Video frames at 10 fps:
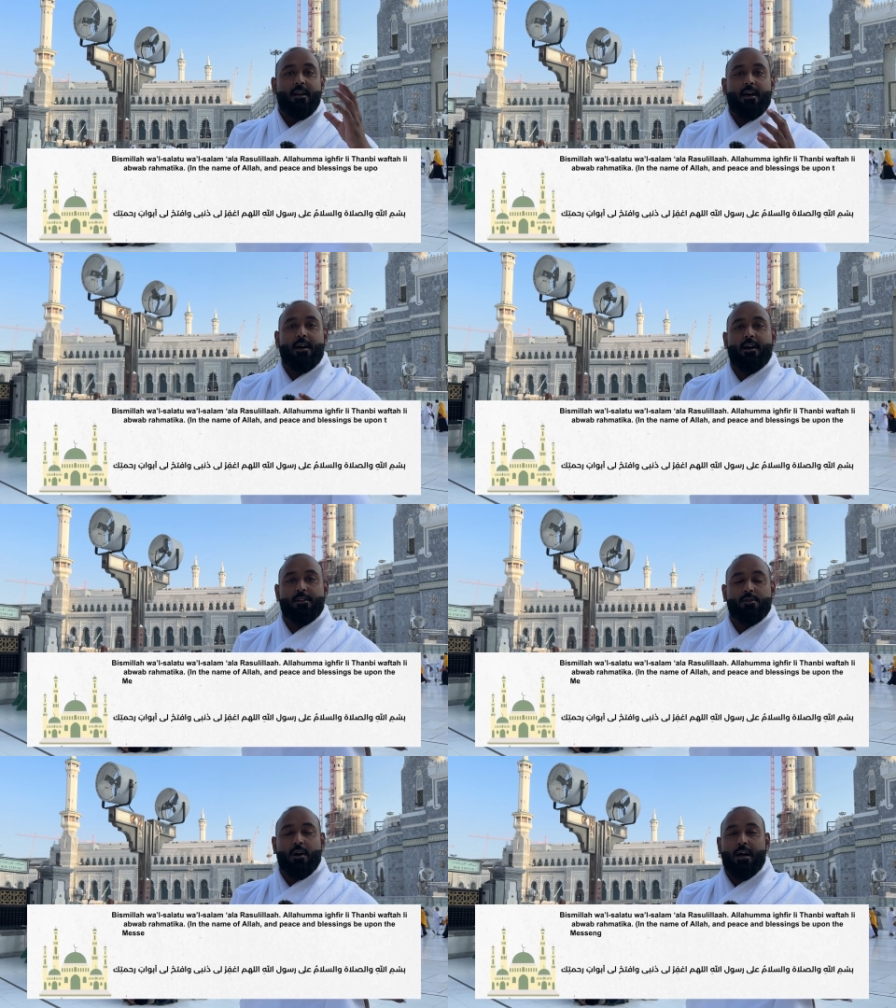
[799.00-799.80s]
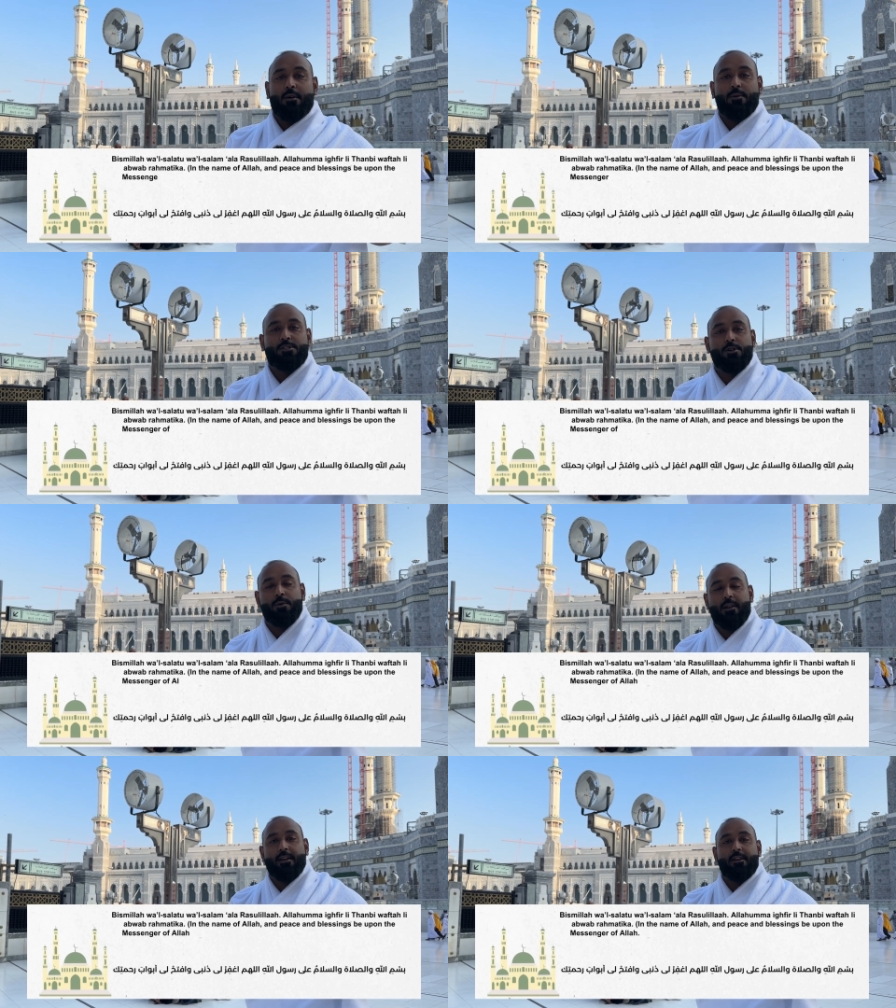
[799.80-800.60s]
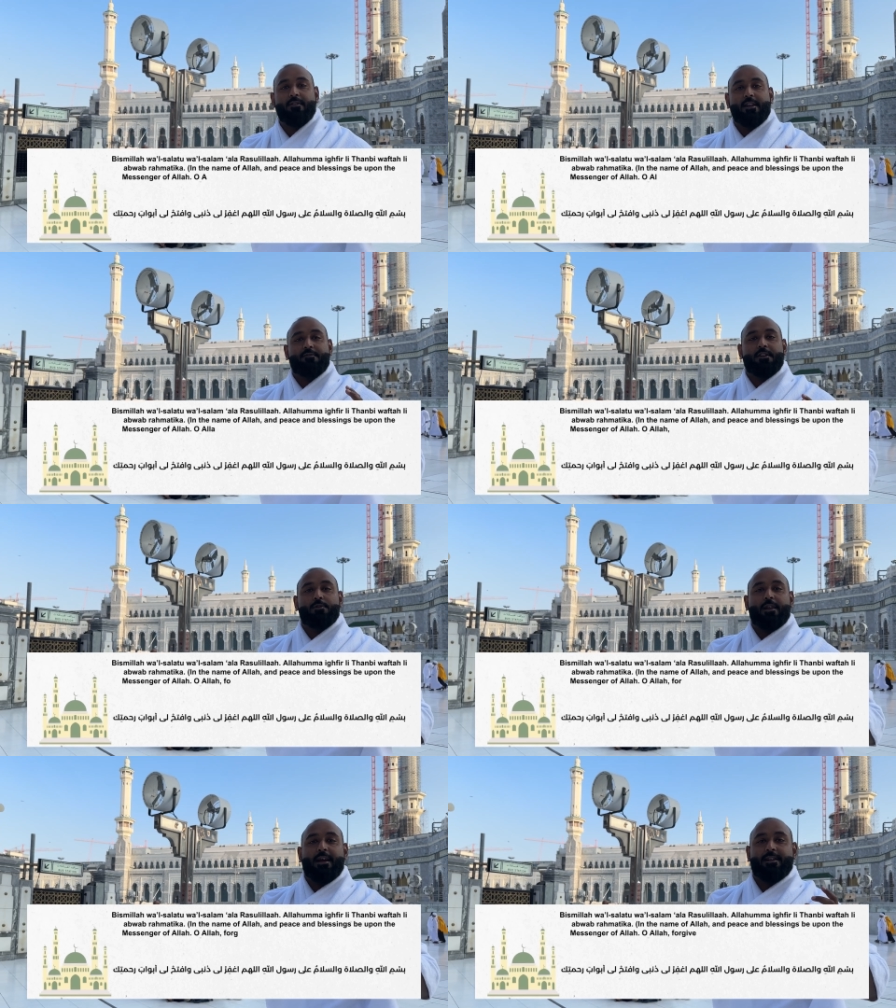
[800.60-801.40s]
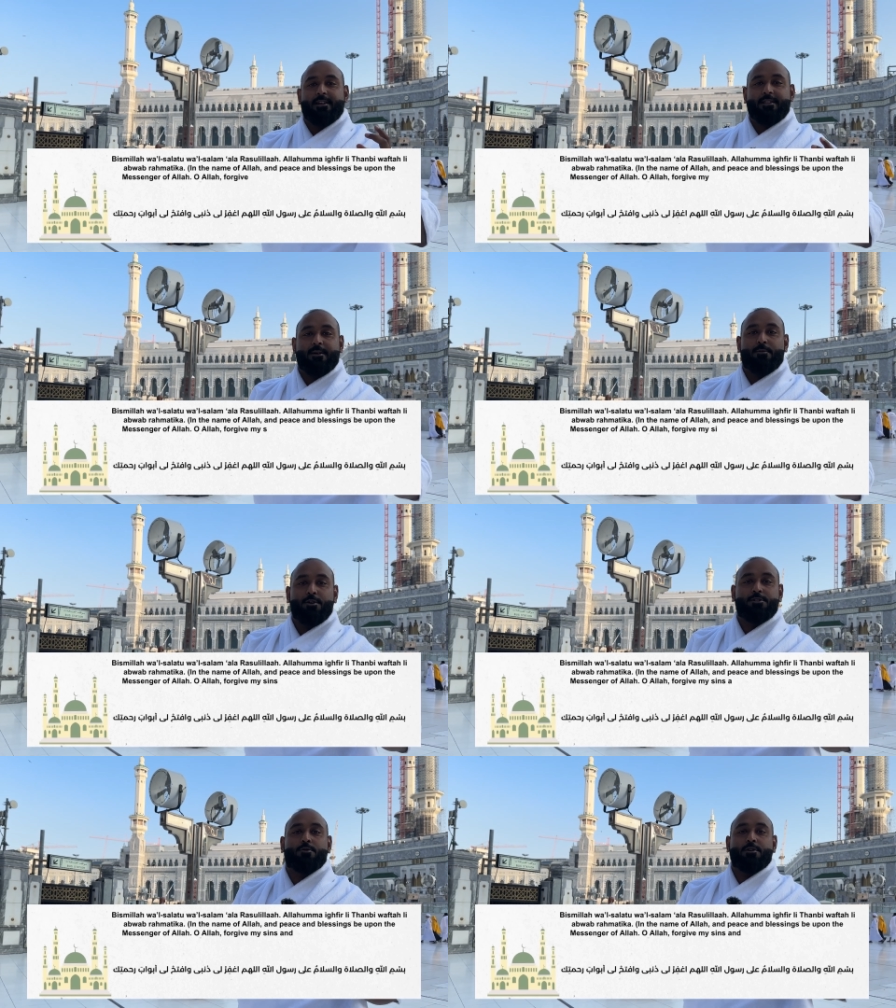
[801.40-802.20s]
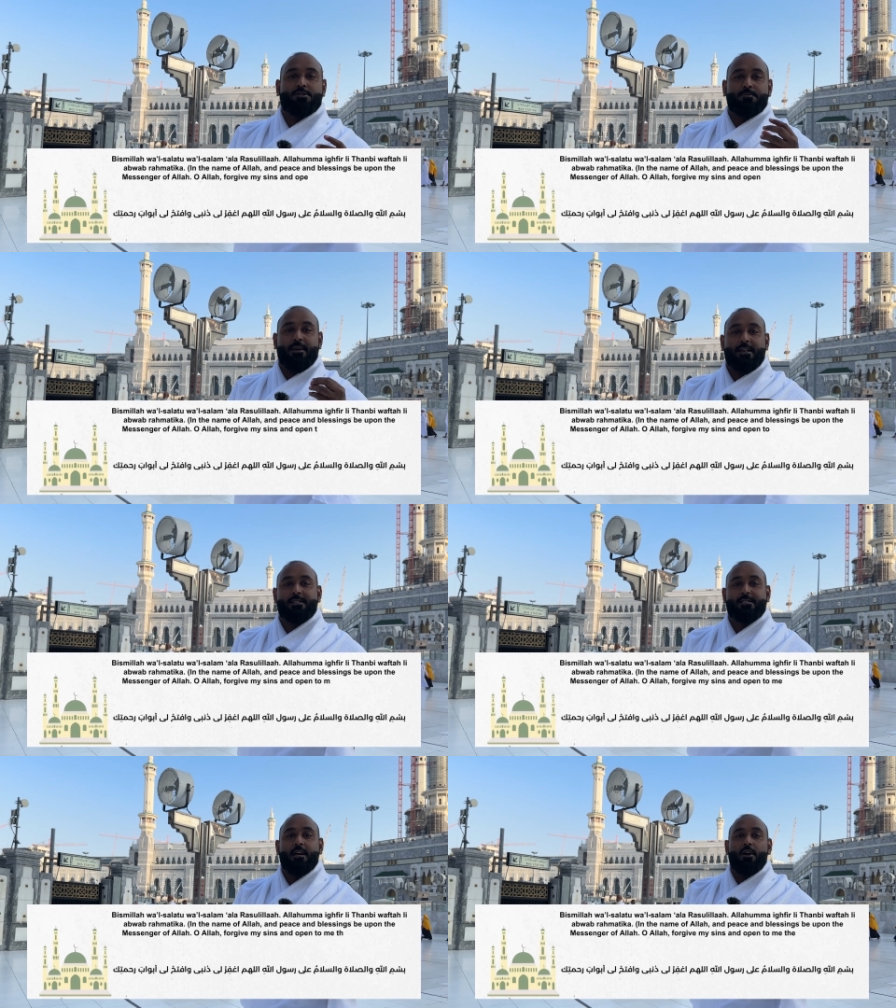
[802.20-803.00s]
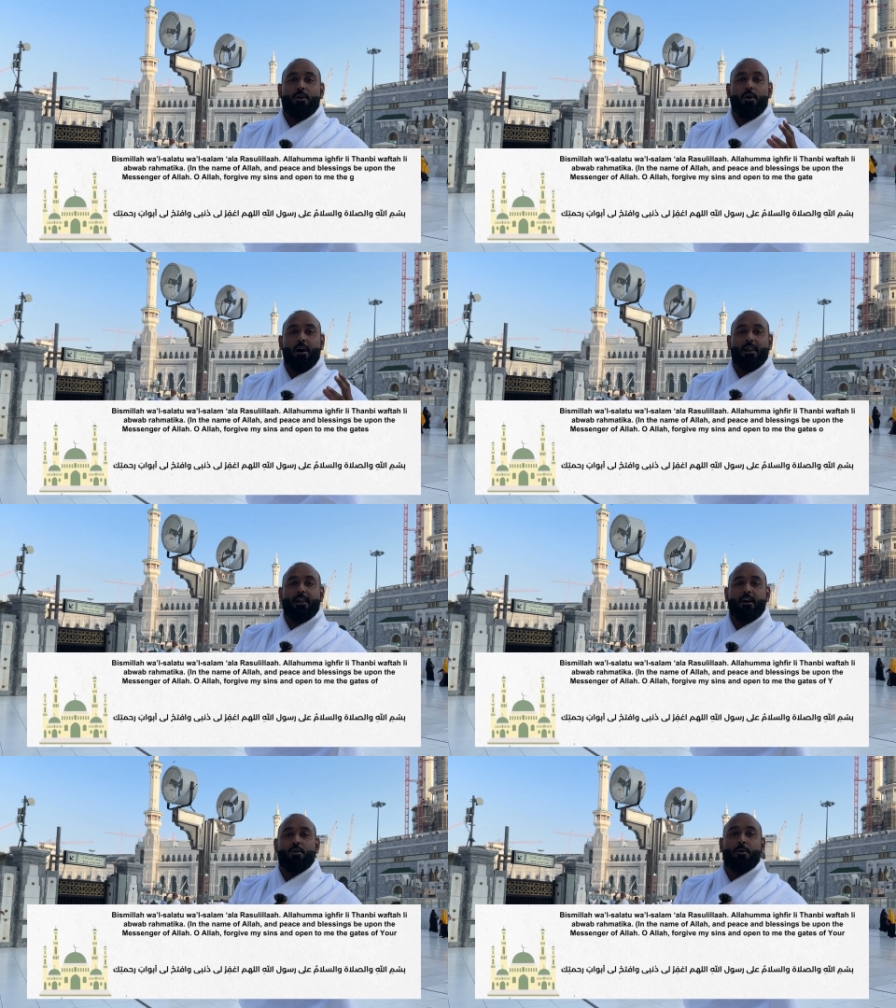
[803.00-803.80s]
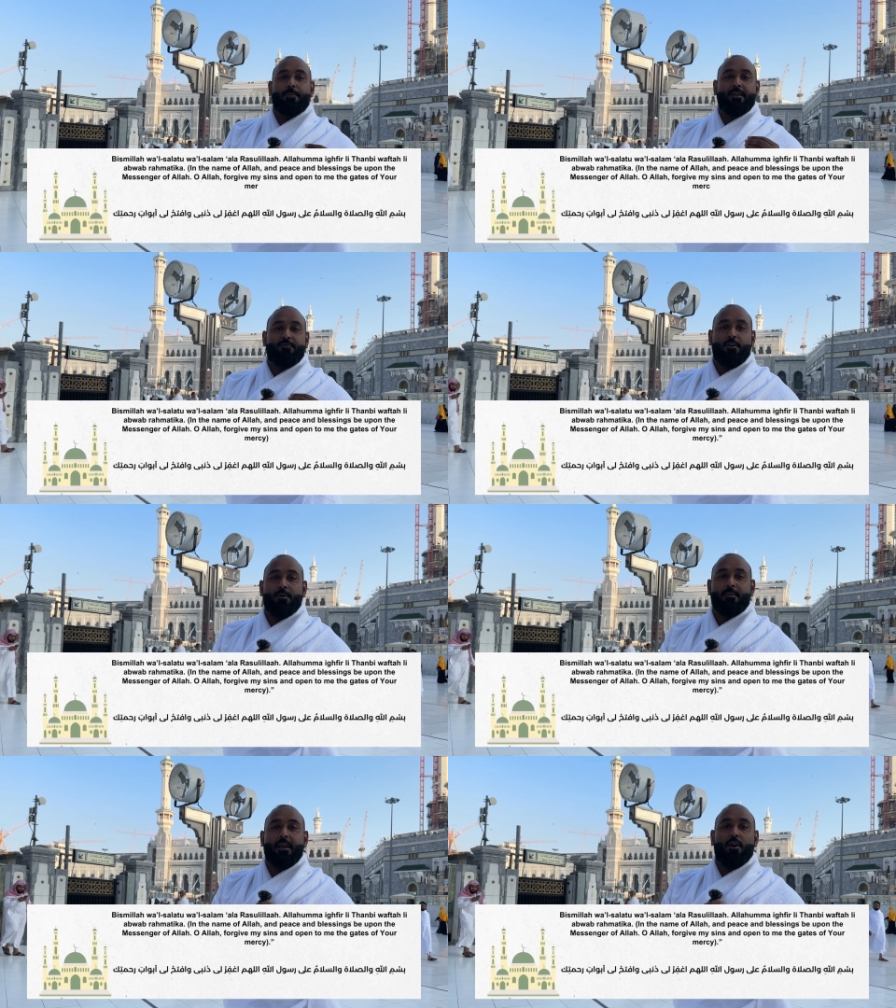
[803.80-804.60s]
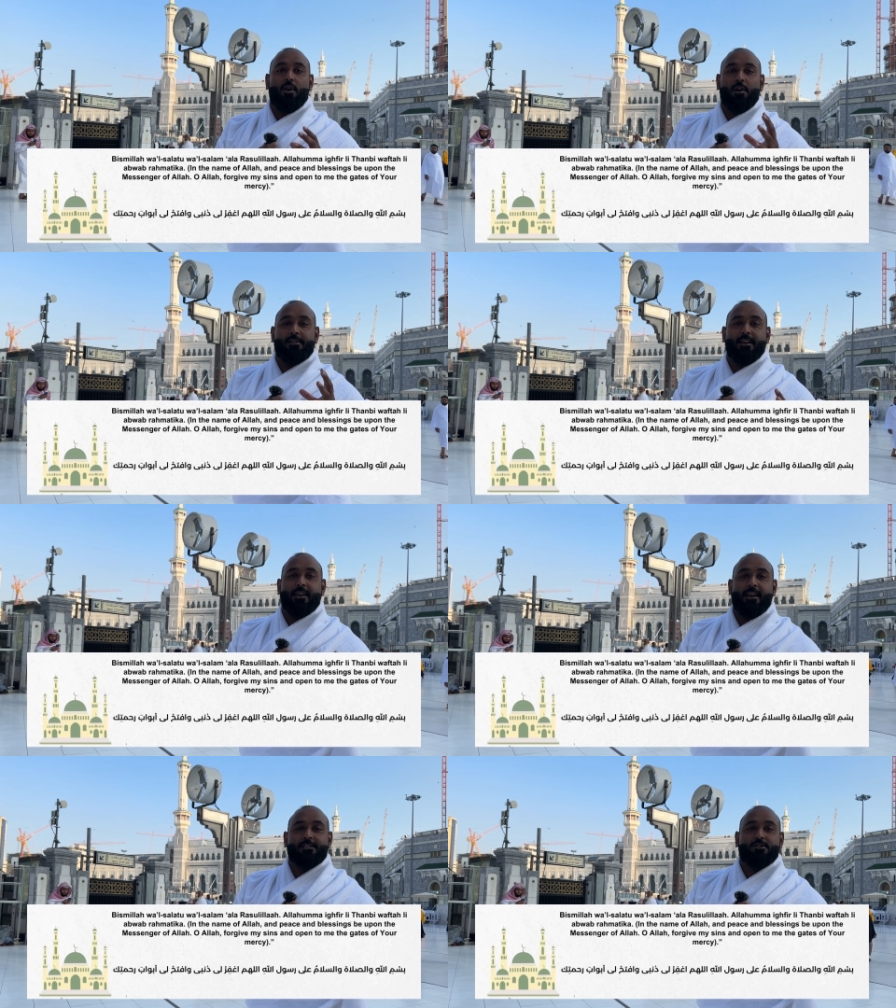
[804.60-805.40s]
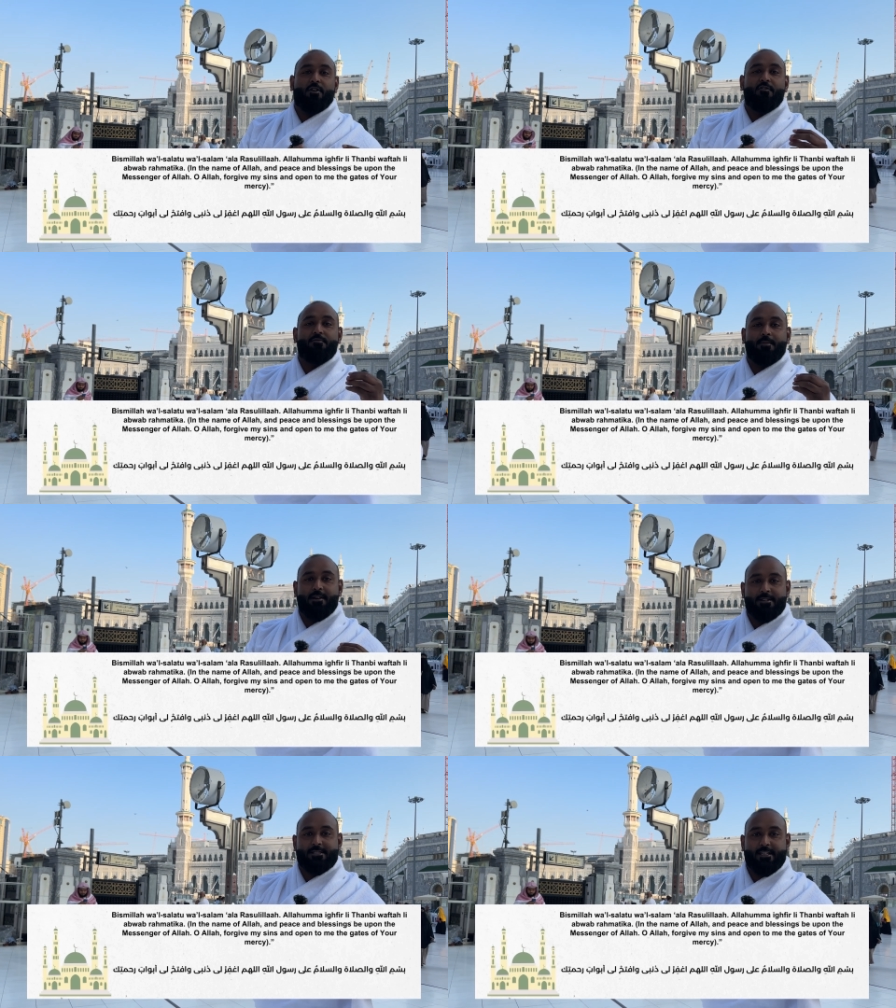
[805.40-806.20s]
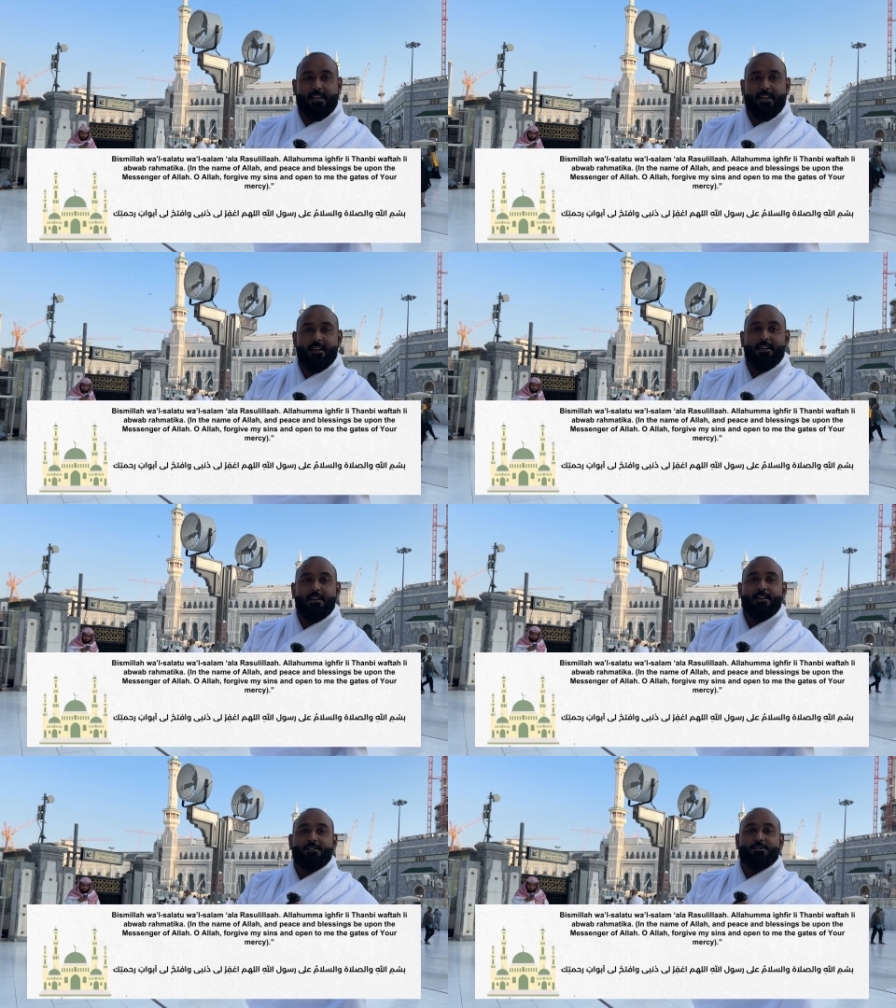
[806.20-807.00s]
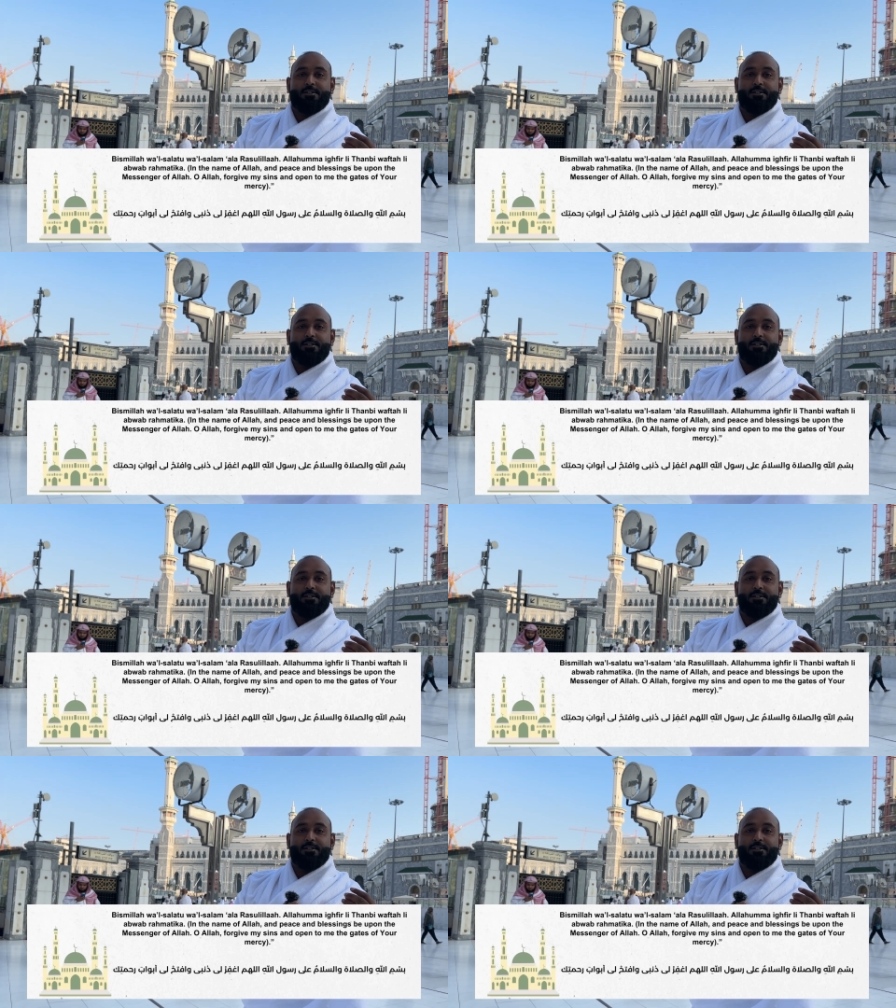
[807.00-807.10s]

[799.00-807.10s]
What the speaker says: dua which you will read whenever you will enter the mosque, which means, Oh Allah, open for me all the gates of mercy. So